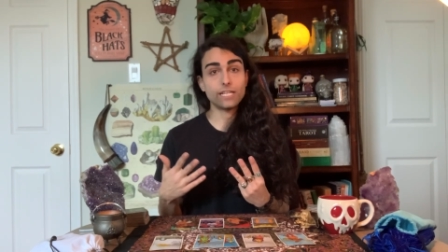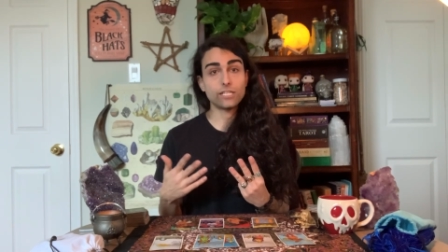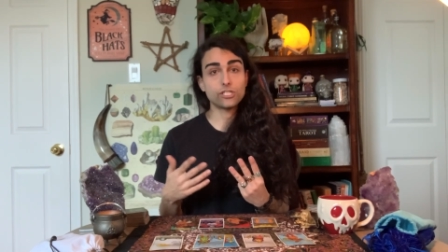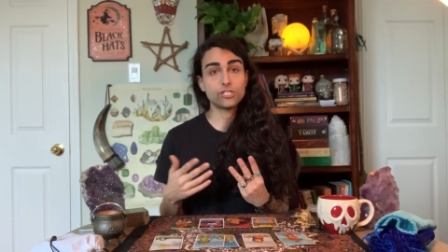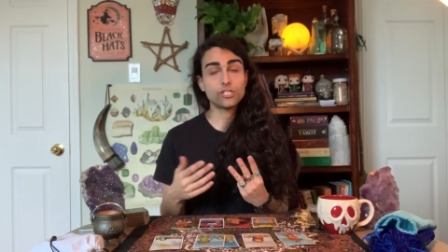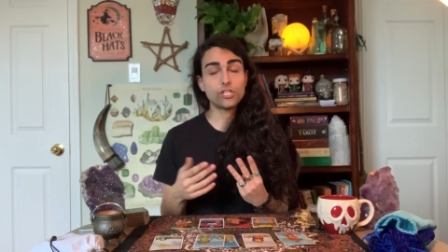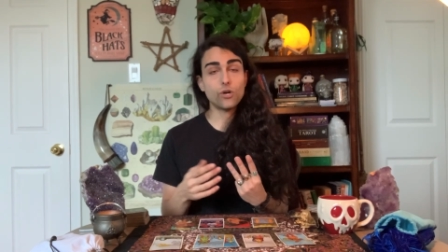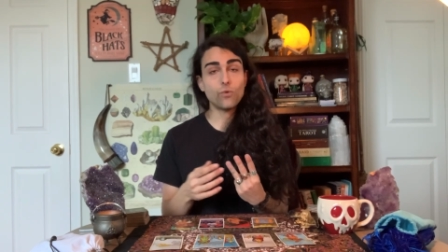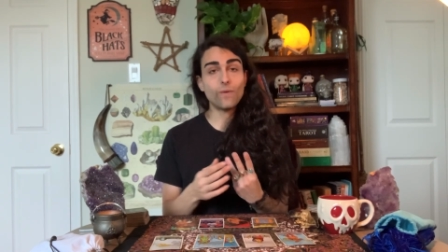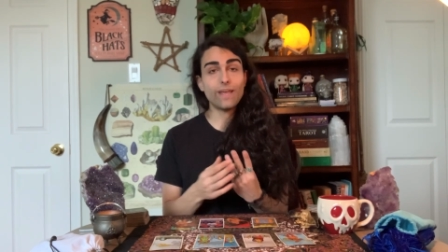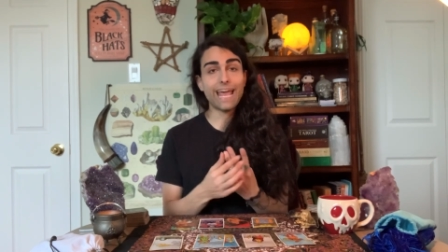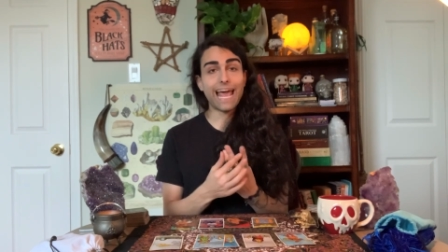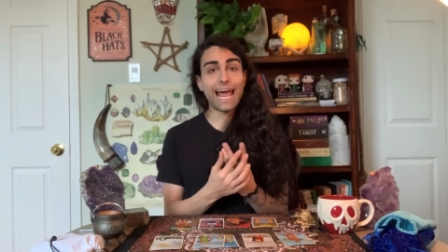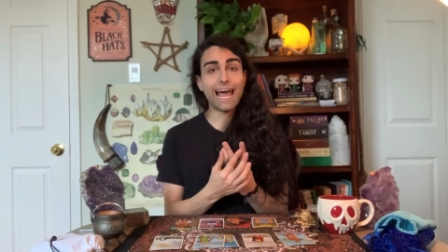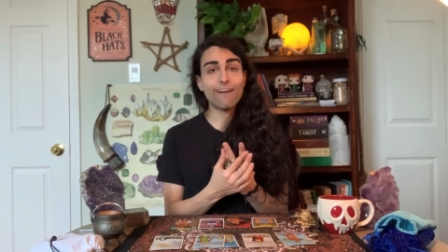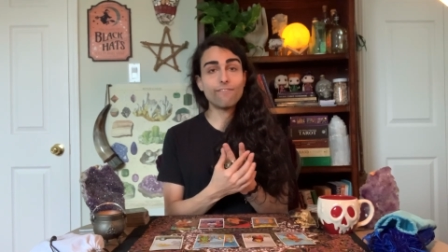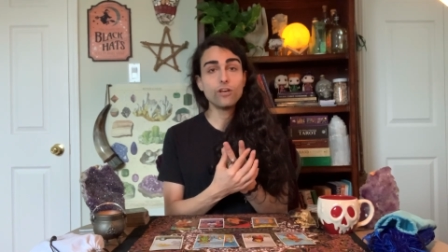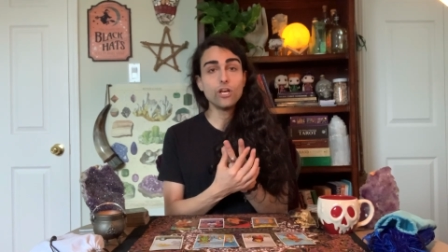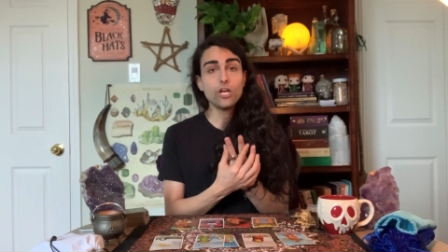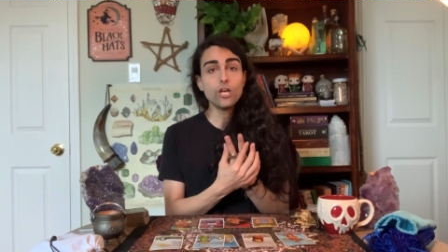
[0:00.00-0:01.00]
So we
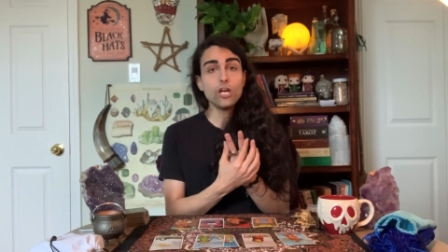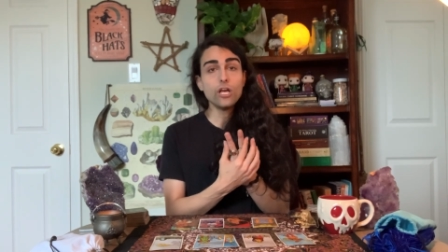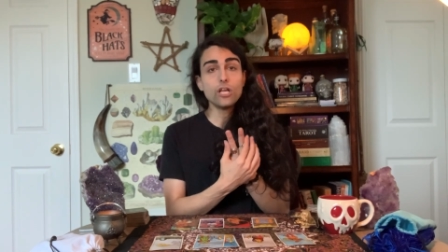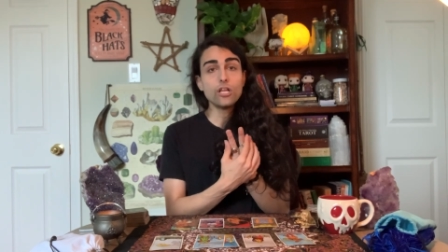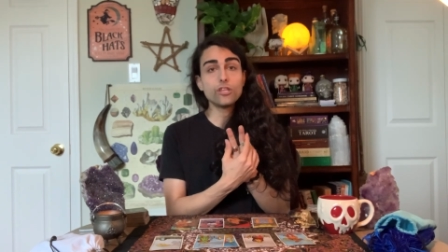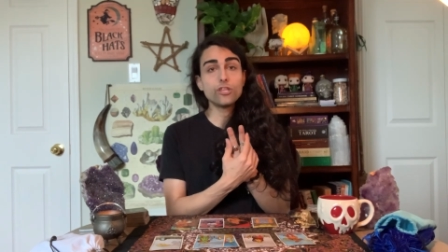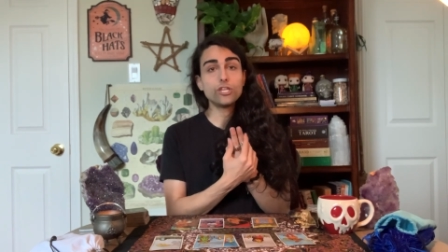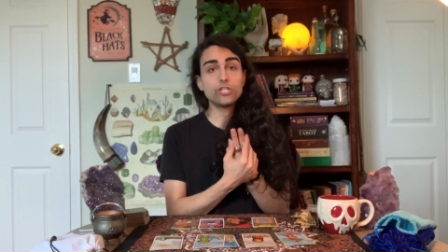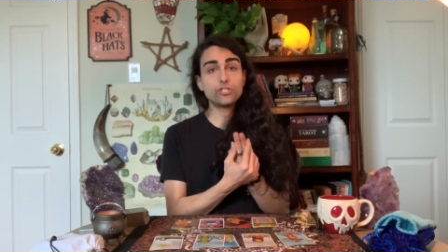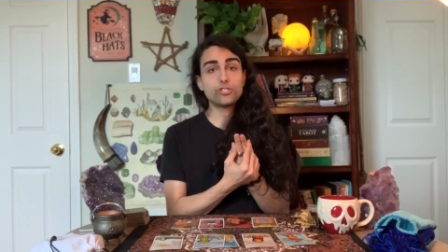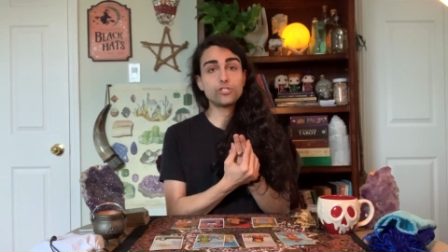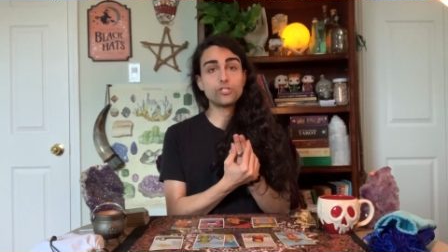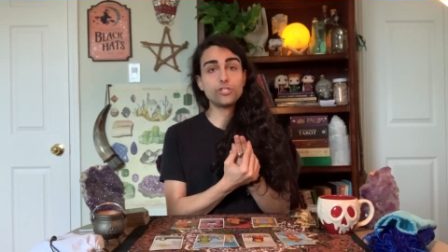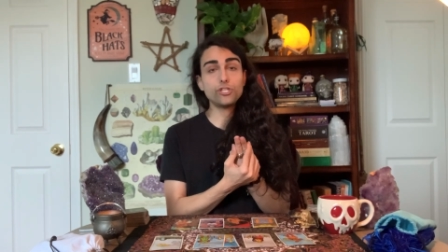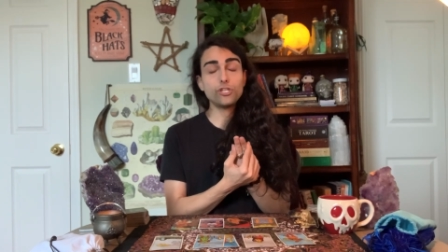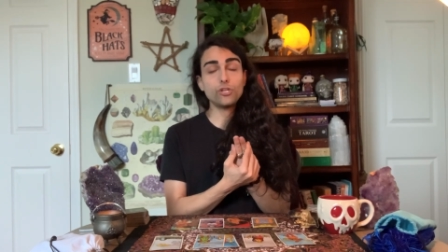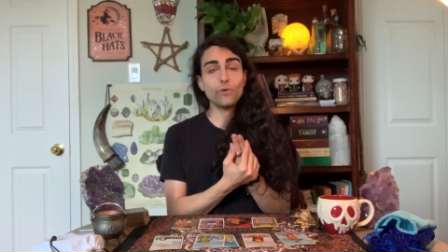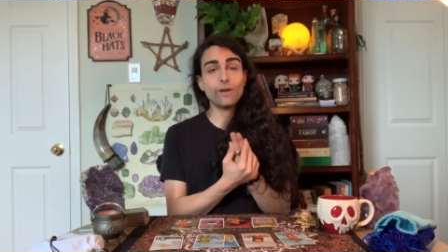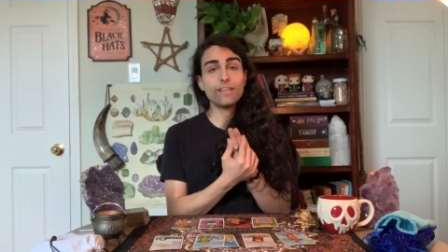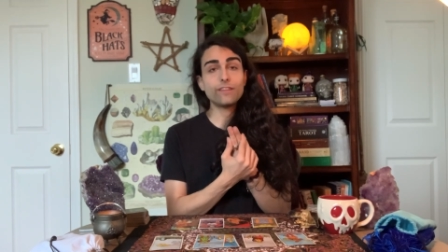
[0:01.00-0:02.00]
have the
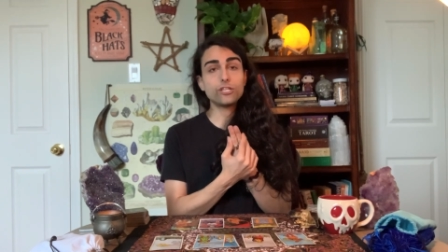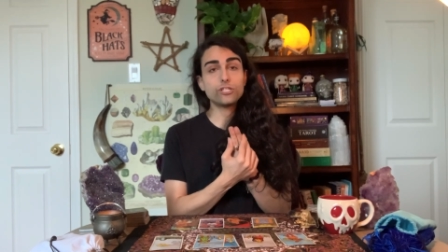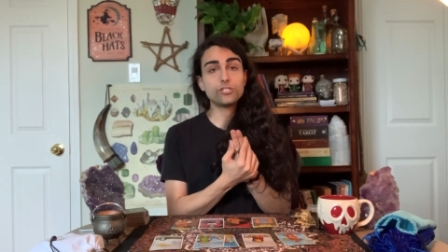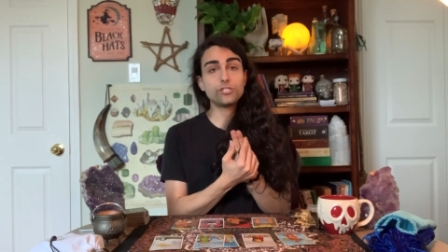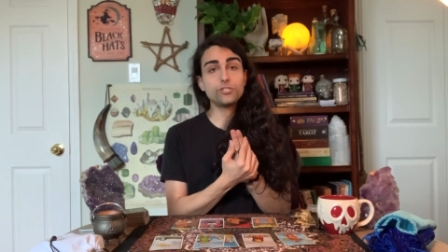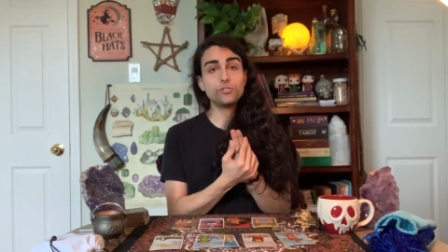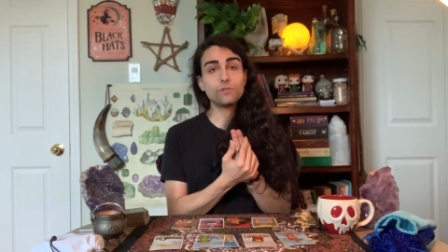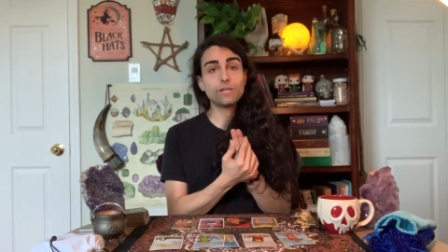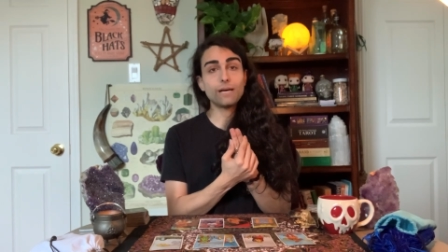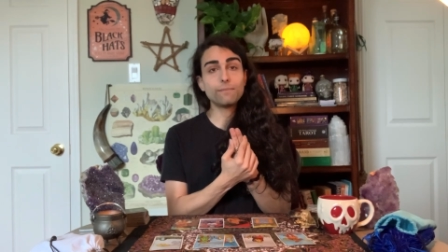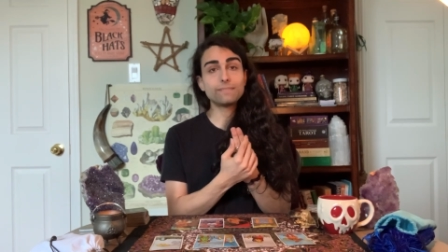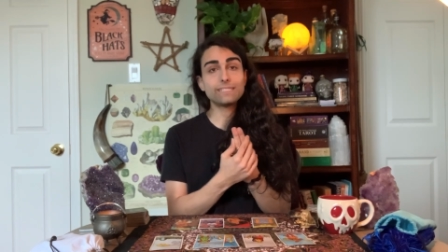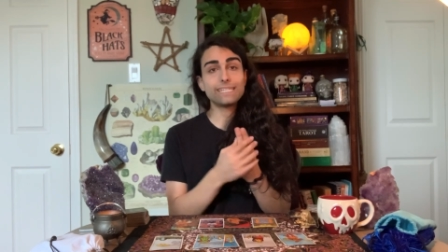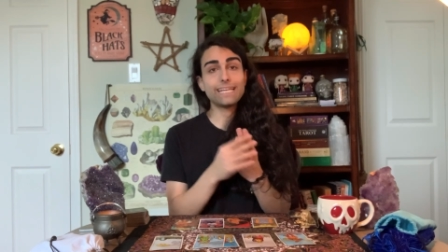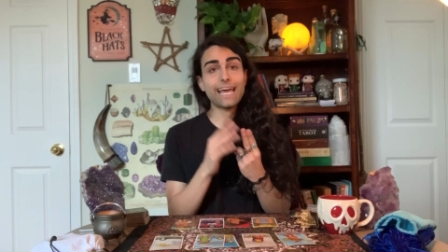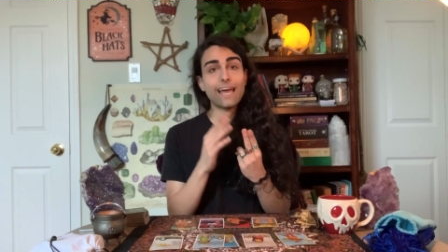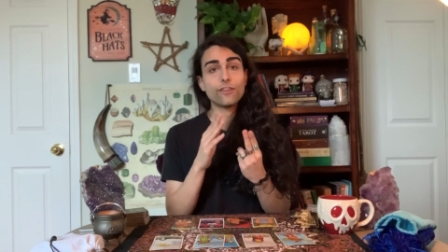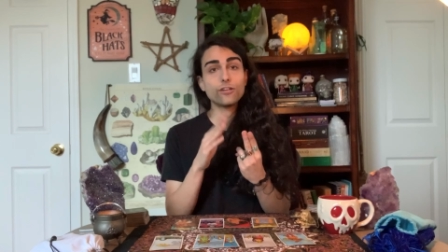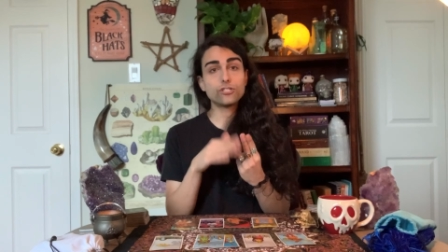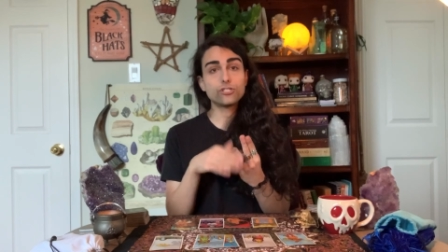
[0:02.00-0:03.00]
2, and the 2 come
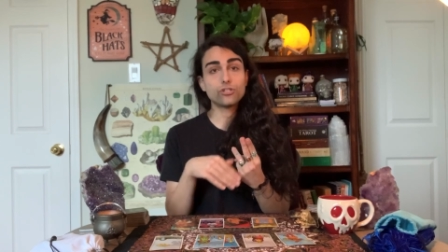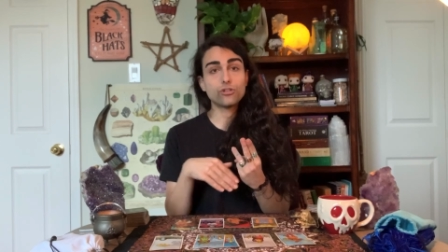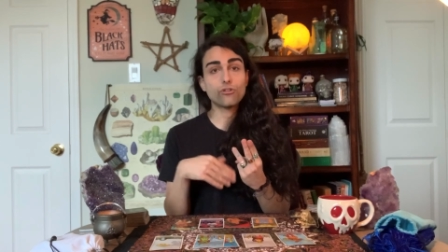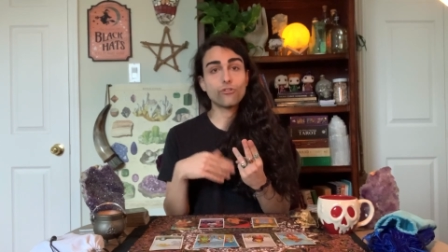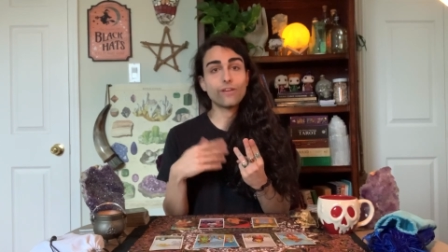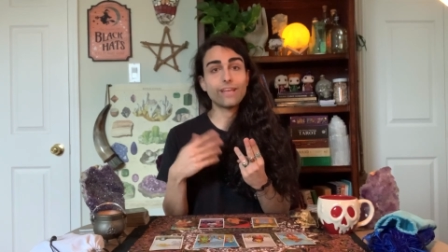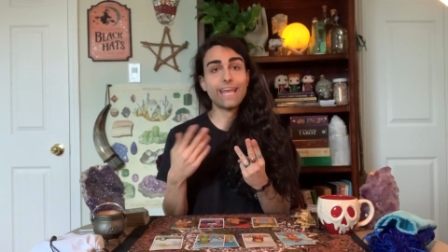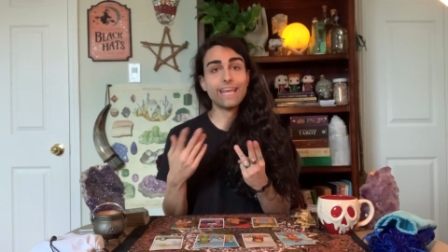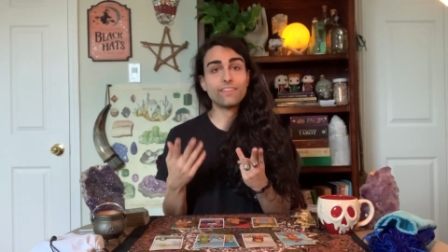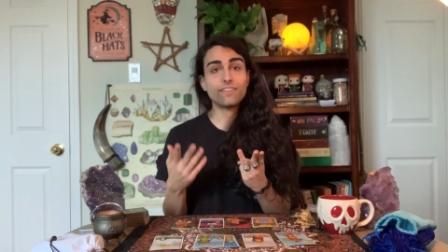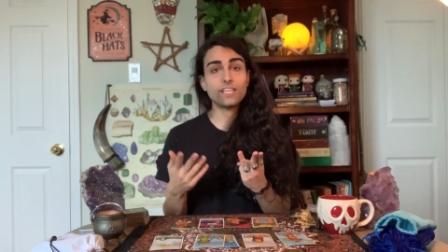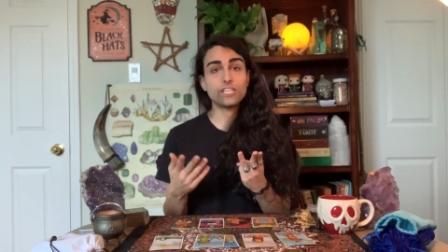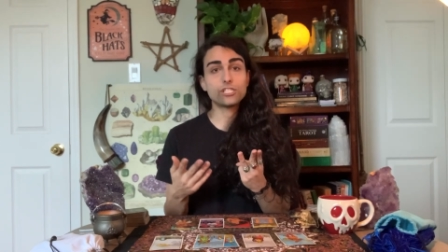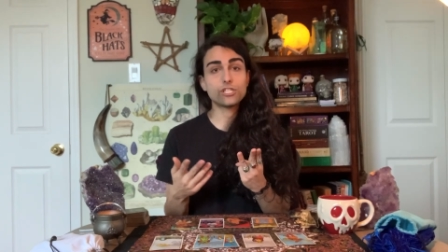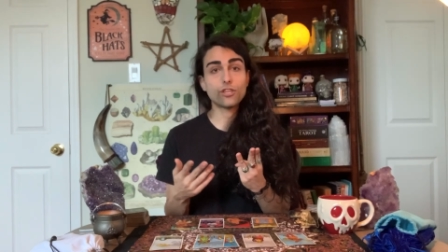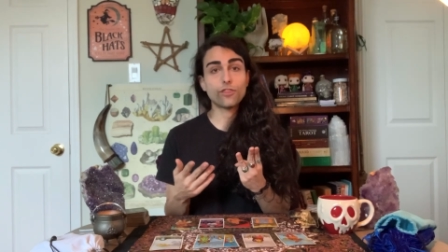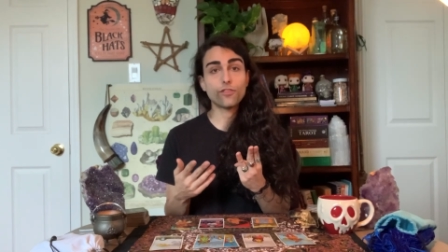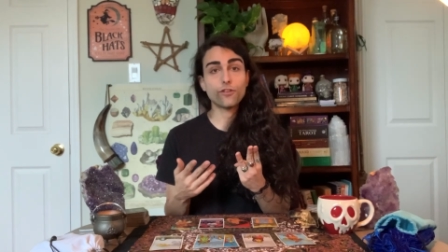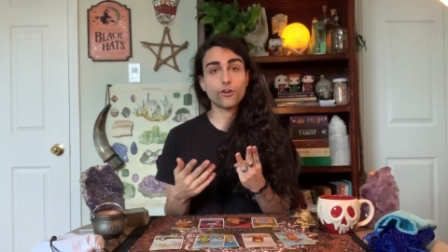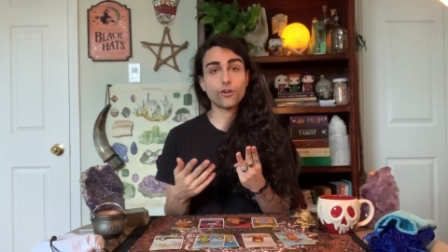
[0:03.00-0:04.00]
together to create this
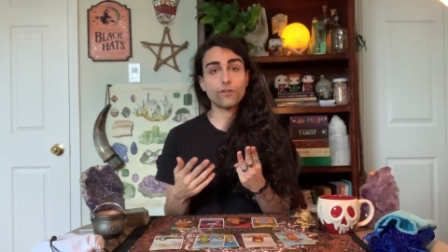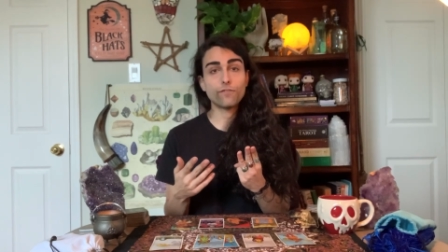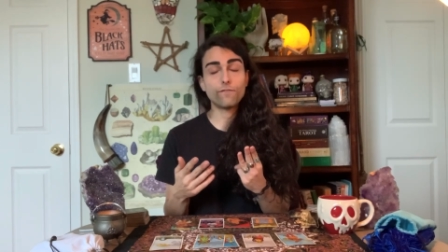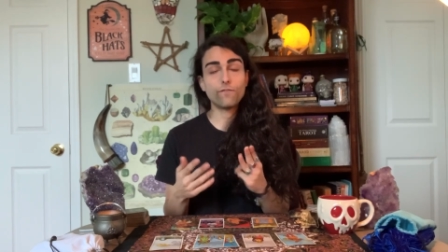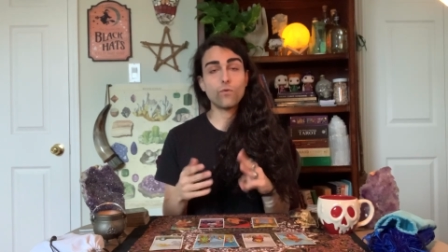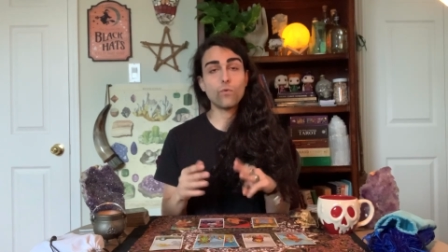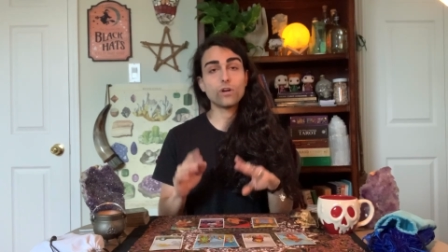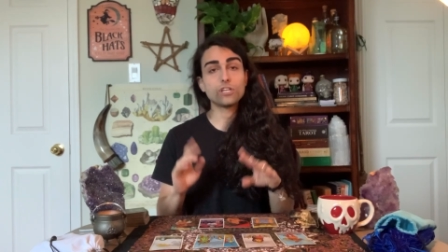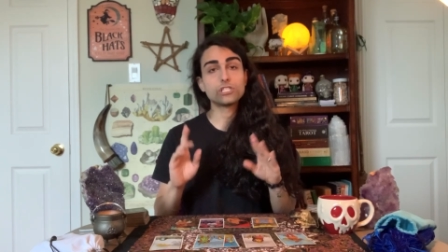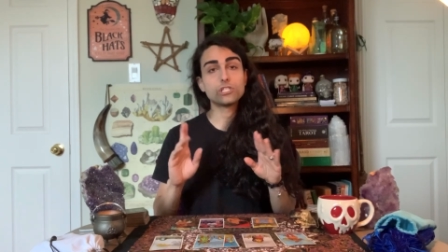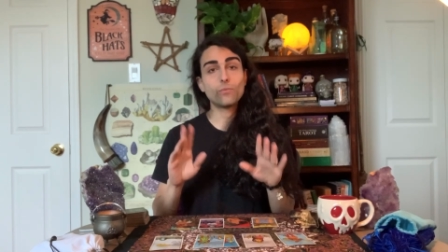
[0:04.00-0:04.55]
third force.